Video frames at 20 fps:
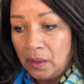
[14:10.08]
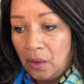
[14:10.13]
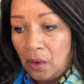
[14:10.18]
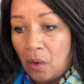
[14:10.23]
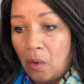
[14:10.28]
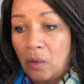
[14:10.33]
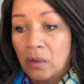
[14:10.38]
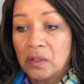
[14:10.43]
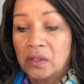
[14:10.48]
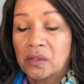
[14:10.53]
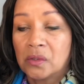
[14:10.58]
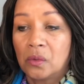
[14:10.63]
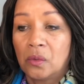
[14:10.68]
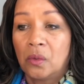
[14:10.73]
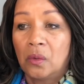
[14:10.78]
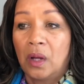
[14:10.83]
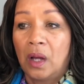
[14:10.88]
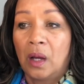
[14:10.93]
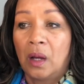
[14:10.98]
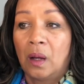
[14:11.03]

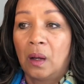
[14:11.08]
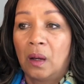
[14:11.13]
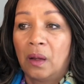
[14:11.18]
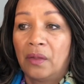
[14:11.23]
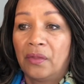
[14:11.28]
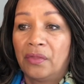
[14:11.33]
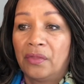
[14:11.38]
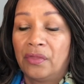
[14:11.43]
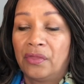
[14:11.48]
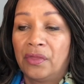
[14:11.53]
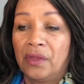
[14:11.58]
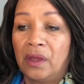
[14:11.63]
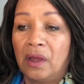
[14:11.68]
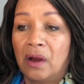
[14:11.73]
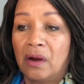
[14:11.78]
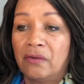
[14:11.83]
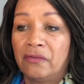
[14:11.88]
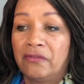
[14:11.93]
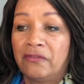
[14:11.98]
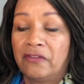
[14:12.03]
Also, they
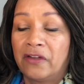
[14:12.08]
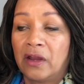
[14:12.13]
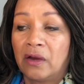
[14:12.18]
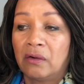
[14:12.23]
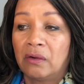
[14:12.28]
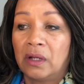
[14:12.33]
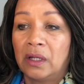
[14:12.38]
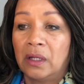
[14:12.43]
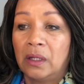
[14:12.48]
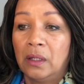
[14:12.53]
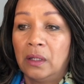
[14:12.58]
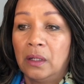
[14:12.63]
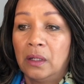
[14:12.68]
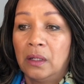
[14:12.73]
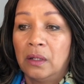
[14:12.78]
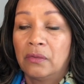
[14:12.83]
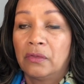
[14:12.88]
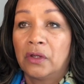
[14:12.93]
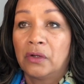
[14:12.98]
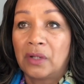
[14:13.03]
are
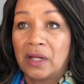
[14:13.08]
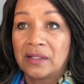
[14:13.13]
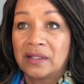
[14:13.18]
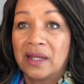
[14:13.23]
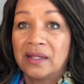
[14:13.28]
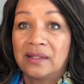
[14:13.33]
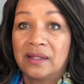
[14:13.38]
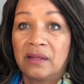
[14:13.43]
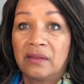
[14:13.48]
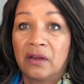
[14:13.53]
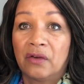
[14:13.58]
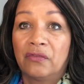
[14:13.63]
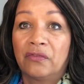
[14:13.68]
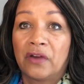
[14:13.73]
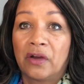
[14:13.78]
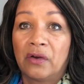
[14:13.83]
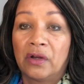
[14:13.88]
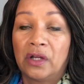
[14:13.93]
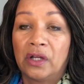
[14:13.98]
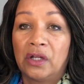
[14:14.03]
as I say,
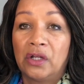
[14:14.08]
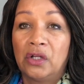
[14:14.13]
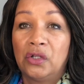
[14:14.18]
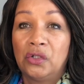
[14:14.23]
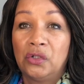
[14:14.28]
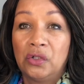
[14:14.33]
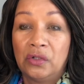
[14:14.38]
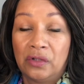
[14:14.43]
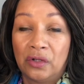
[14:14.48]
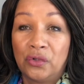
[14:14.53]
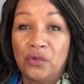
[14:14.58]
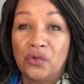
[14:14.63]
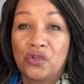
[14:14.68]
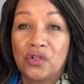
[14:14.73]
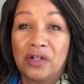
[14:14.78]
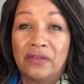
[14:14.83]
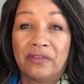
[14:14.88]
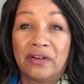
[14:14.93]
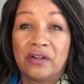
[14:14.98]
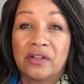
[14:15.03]
they're
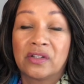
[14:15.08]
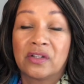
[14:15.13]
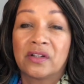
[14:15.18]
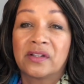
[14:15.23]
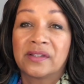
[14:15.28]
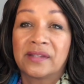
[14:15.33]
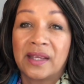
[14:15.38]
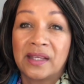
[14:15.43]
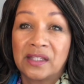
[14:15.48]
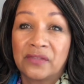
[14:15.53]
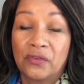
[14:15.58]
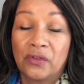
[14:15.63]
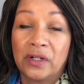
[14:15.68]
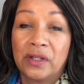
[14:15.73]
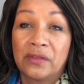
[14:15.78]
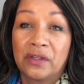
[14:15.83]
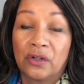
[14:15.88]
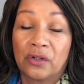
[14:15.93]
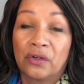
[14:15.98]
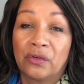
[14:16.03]
usually very successful
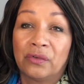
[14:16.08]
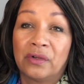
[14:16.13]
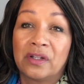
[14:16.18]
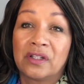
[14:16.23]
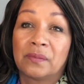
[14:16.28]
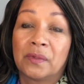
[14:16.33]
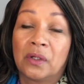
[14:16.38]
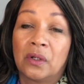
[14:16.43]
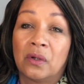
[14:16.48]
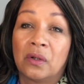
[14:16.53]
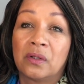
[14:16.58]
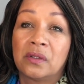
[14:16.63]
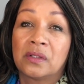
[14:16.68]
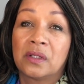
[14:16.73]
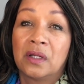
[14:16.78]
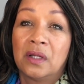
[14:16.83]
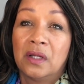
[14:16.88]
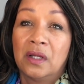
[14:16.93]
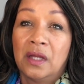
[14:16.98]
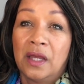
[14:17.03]
in their careers because
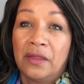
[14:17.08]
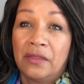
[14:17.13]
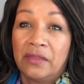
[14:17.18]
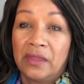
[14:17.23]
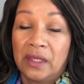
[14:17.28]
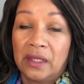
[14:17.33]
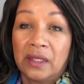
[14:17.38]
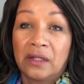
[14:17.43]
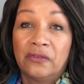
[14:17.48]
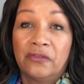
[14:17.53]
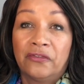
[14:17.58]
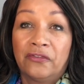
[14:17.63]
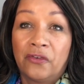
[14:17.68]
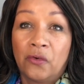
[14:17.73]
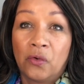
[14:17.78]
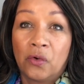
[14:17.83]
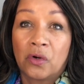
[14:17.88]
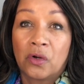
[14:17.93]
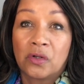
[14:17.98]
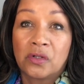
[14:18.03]
they can
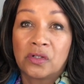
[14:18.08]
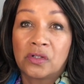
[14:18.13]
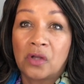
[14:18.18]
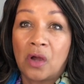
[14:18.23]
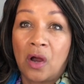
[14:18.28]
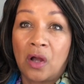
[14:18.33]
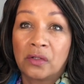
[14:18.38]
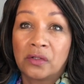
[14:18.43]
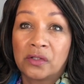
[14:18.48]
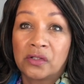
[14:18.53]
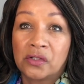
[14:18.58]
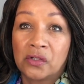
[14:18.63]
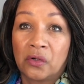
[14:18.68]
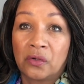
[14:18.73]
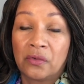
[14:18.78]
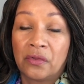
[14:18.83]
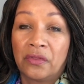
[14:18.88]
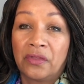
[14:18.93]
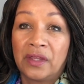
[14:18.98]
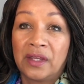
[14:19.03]
focus on
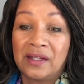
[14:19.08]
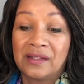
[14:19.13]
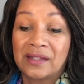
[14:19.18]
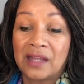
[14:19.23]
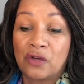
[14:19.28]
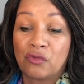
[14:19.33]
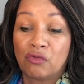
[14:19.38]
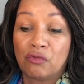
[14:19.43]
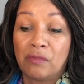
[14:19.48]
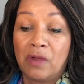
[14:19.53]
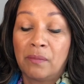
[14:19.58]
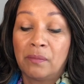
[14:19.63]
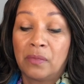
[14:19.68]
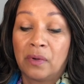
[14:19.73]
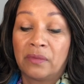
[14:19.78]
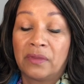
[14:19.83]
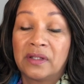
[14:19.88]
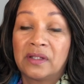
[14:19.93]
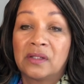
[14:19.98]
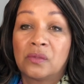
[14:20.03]
certain things. And remember,
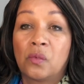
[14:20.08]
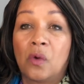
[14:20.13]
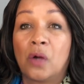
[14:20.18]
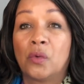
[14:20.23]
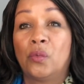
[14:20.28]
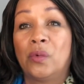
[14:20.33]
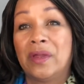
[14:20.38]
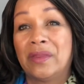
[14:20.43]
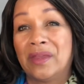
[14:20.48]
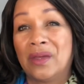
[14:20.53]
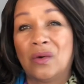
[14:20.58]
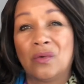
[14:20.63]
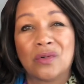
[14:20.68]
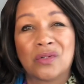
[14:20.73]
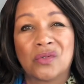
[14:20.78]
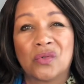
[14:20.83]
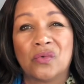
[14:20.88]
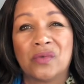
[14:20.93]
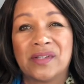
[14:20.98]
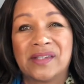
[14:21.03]
this is one way they
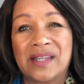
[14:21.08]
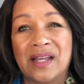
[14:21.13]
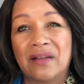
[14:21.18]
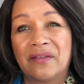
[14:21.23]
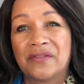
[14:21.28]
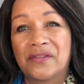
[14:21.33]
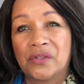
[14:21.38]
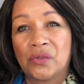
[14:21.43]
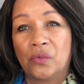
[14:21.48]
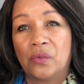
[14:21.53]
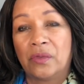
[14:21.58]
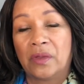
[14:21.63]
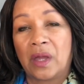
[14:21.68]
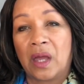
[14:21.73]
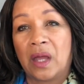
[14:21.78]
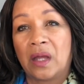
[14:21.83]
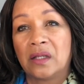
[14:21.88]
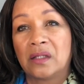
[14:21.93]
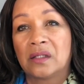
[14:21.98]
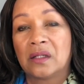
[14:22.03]
also self-soothe,
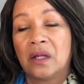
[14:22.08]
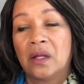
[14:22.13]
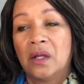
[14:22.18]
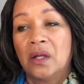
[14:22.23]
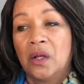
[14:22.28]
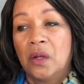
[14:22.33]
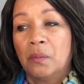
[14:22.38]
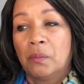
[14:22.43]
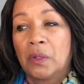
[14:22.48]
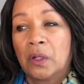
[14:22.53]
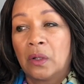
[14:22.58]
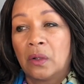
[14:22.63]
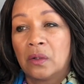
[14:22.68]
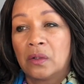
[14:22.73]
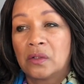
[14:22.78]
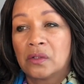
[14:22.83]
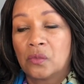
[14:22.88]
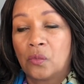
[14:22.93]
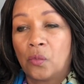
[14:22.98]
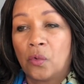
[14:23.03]
guys,
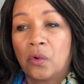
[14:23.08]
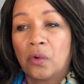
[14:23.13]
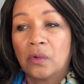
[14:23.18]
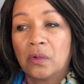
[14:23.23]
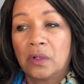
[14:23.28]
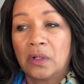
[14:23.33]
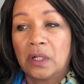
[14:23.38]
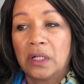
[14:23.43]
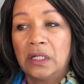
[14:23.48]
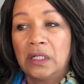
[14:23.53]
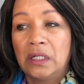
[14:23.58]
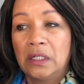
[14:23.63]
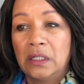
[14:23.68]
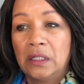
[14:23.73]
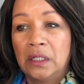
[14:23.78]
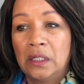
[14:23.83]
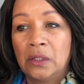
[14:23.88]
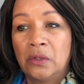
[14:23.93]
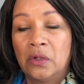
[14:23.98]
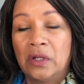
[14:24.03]
because work,
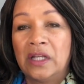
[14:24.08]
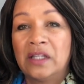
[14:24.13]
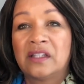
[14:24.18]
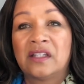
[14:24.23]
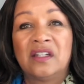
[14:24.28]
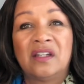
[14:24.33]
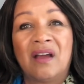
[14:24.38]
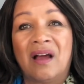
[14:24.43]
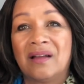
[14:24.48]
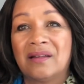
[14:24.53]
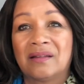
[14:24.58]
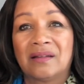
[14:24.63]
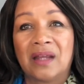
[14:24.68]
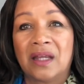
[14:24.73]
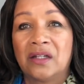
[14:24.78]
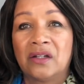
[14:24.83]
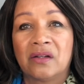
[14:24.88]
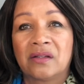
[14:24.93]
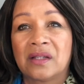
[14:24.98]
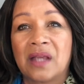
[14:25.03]

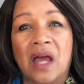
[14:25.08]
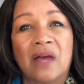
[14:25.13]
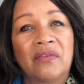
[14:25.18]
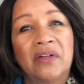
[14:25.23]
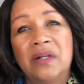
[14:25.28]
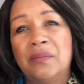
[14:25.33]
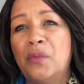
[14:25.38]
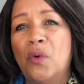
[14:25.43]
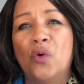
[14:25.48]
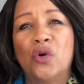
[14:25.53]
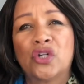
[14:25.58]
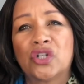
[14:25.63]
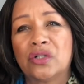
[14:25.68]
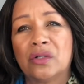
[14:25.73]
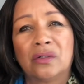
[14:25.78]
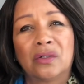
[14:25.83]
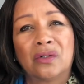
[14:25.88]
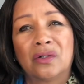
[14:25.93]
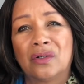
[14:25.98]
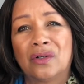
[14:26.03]
it doesn't have an
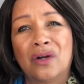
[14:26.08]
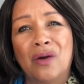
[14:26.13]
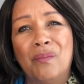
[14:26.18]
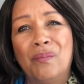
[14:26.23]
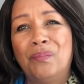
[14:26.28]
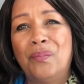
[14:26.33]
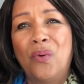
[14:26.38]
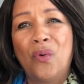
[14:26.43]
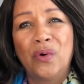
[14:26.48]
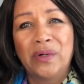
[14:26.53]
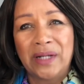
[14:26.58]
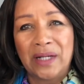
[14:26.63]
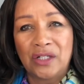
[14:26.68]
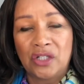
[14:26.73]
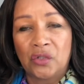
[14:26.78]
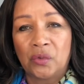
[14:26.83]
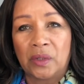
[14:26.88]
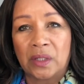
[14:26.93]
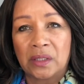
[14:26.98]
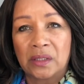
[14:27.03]
emotional component
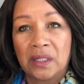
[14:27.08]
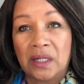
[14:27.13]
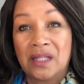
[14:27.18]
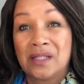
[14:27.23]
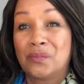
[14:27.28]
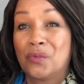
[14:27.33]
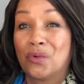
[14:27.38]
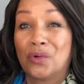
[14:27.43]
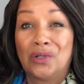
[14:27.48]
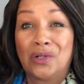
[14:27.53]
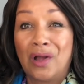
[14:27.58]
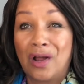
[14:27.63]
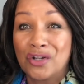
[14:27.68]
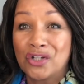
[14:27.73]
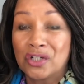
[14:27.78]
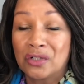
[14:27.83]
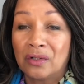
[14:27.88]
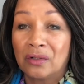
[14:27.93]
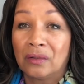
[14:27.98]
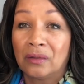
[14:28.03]
to it. It's more
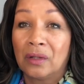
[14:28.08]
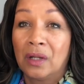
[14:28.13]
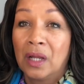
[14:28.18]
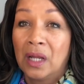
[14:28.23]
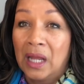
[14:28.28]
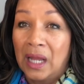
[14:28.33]
logical.